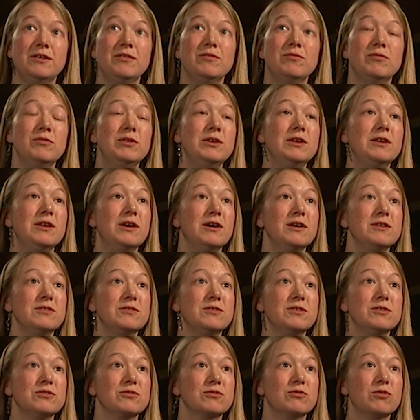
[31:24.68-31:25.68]
realised
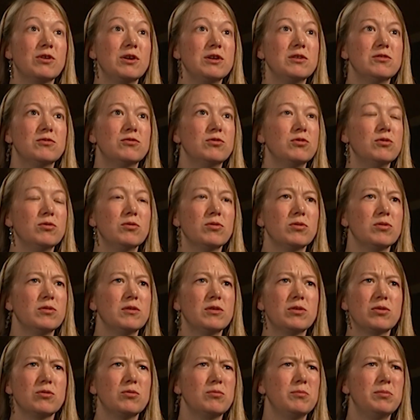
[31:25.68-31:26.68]
this great truth, and he
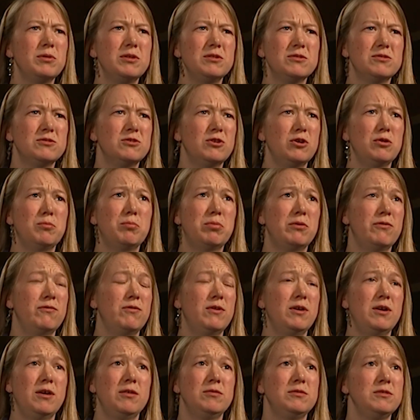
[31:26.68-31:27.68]
thought, but it's so
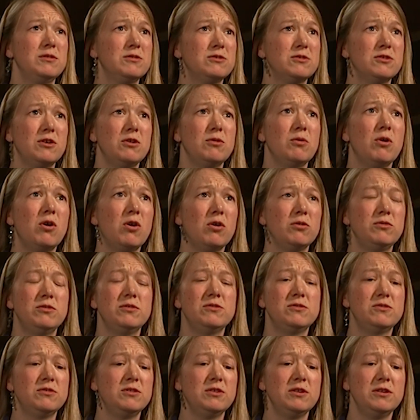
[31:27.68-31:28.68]
profound, it's so hard to
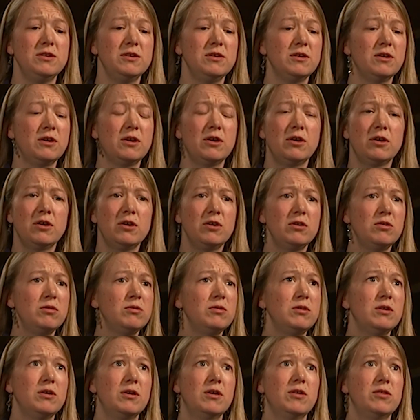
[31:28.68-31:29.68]
see, who
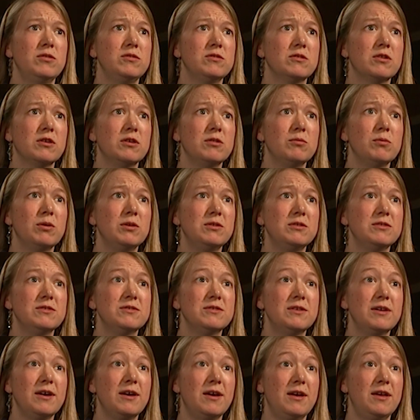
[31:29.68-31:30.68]
on earth is going to
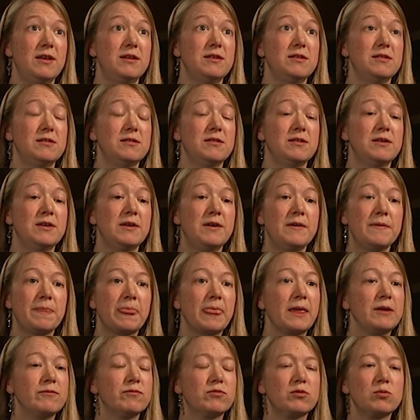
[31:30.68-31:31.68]
understand?
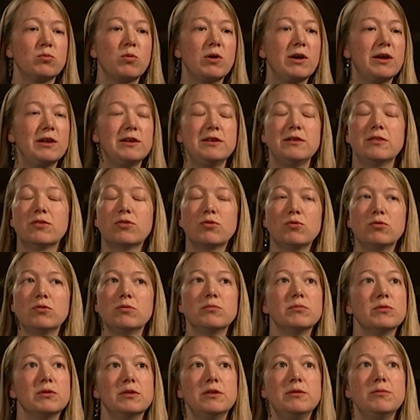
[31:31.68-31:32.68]
And for a while he thought,
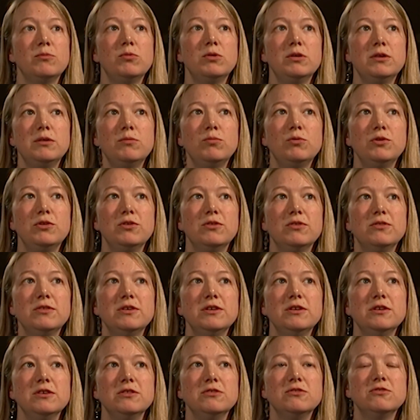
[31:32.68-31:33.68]
well, he wouldn't
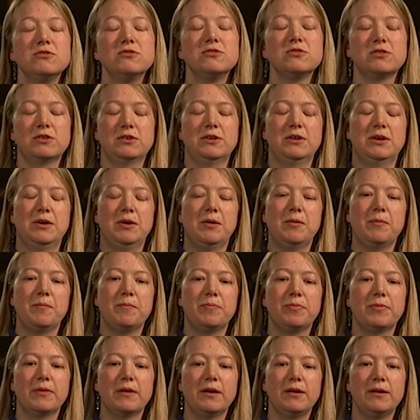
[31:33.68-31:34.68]
teach.
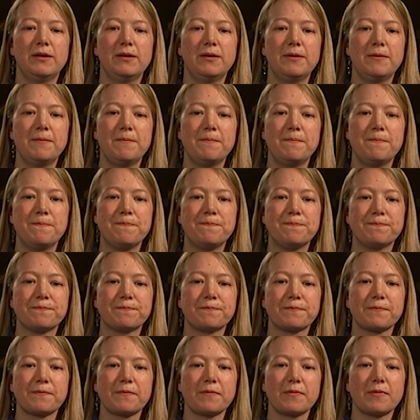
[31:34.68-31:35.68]

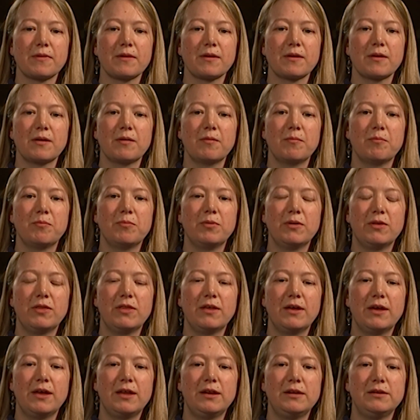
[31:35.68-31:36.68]
But
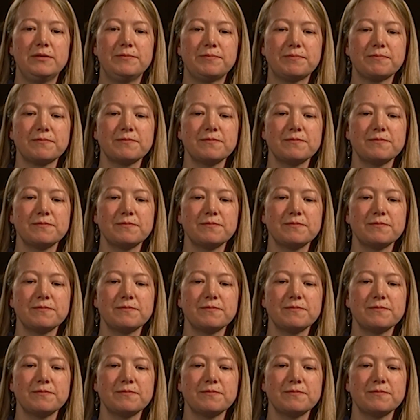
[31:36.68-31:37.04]
then